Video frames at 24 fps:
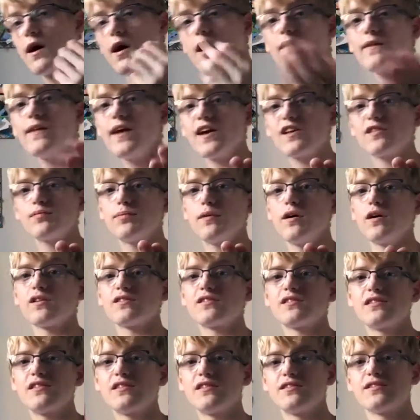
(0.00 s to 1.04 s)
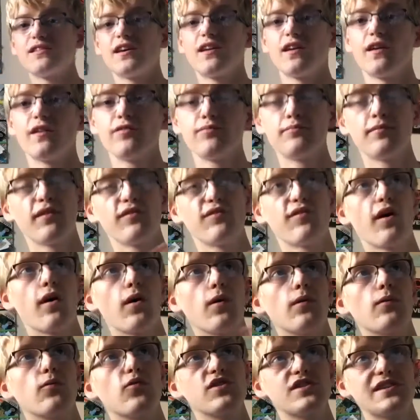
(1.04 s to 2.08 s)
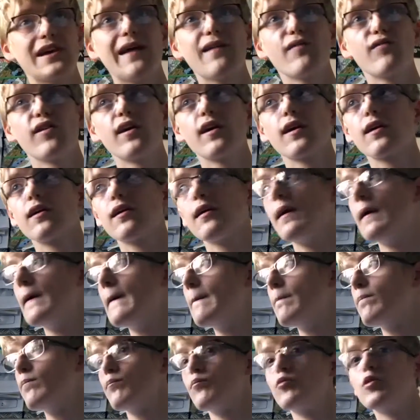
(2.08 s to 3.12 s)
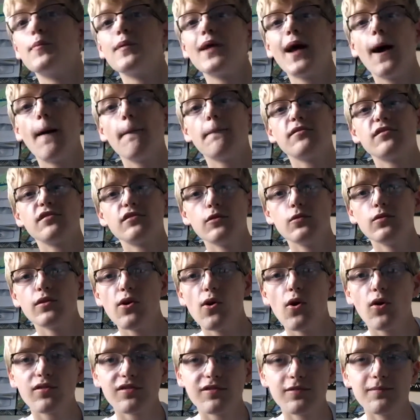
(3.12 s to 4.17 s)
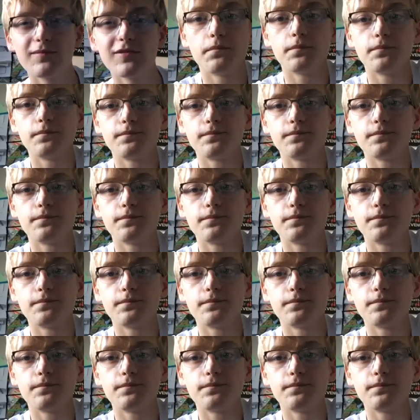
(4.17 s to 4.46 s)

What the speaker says: on the Xbox instead of my phone, which I think will be absolutely awesome.